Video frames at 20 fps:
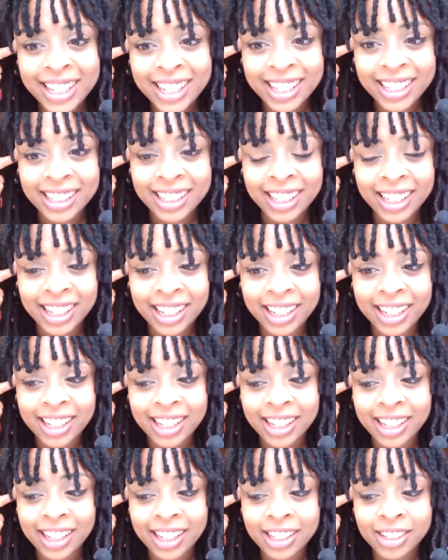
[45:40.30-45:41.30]
Like
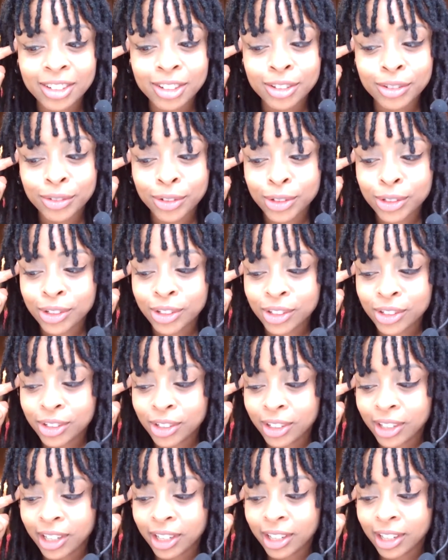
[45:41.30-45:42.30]
it just feels good to
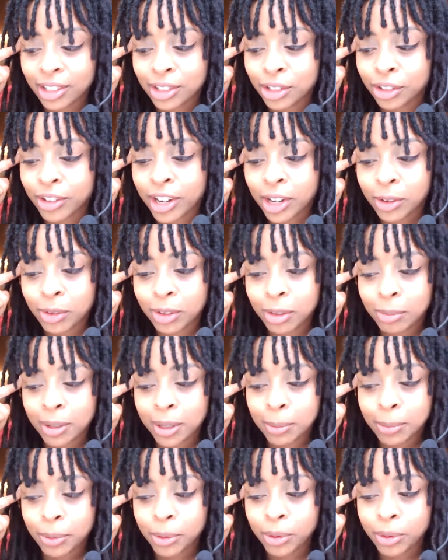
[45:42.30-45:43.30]
like interact with
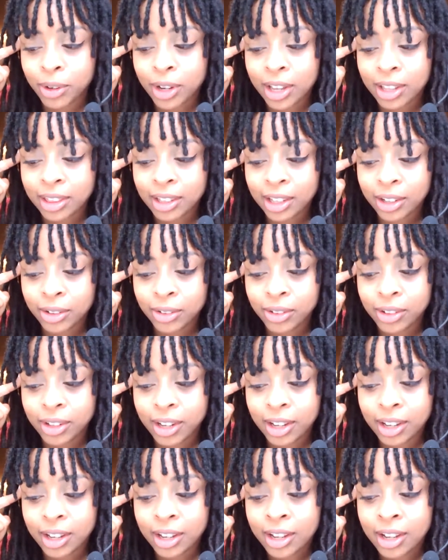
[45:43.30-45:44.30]
people and they don't
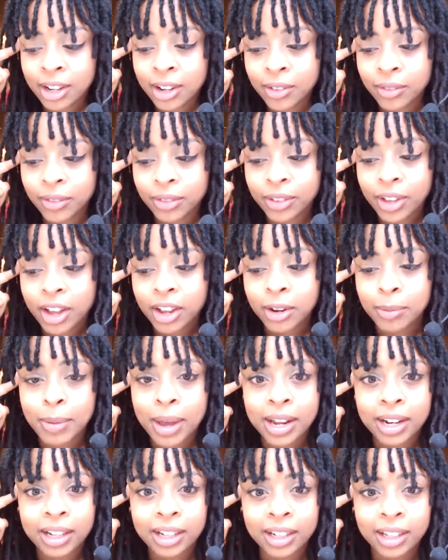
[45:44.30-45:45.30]

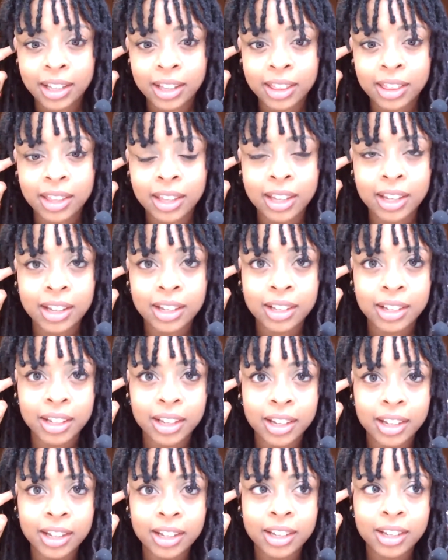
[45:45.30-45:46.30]
automatically think
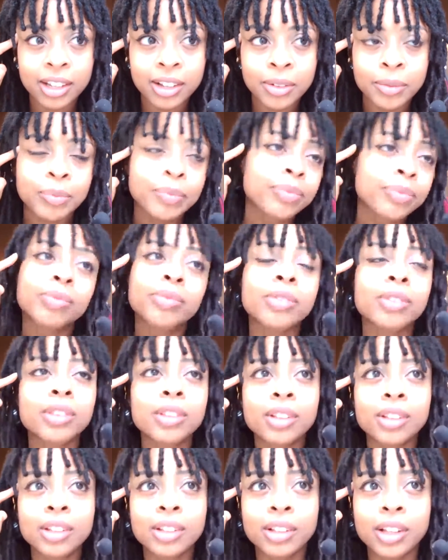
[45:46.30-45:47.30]
like
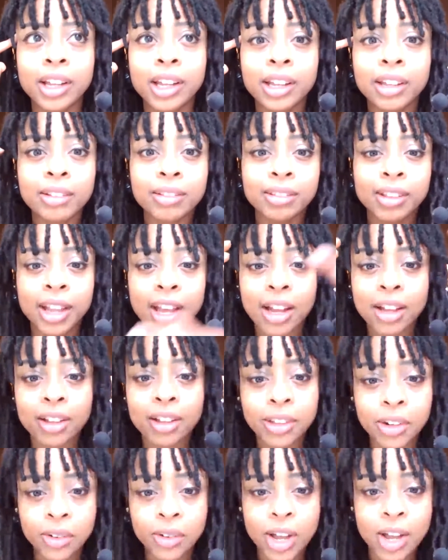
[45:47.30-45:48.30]
they
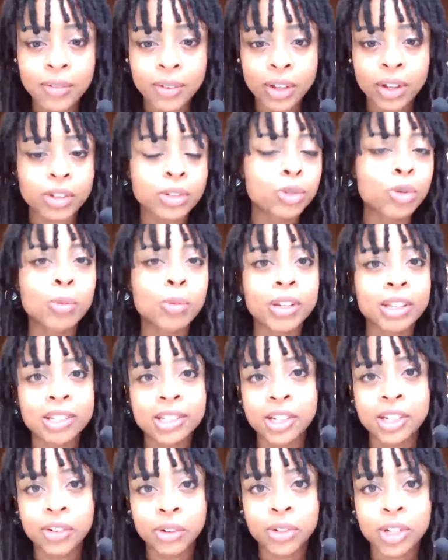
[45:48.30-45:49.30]
don't have like so many
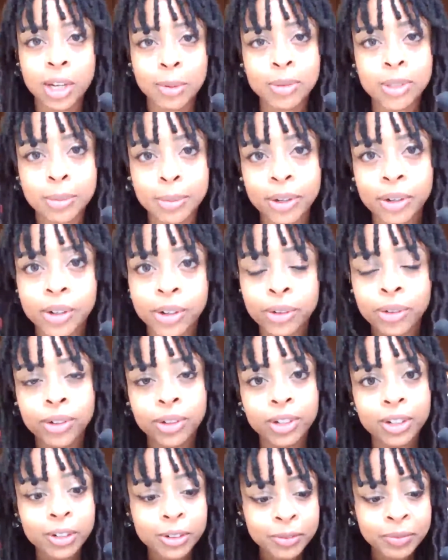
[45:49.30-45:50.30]
stereotypes about you, you
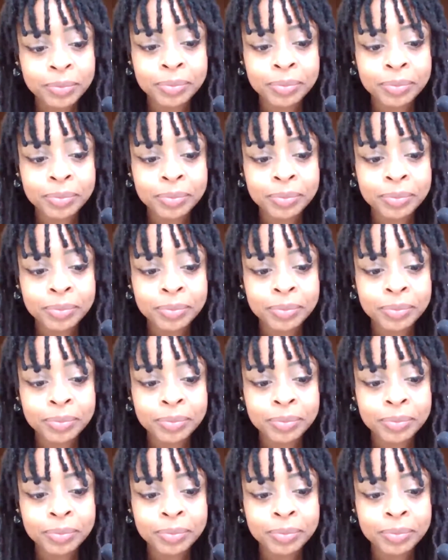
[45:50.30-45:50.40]
know?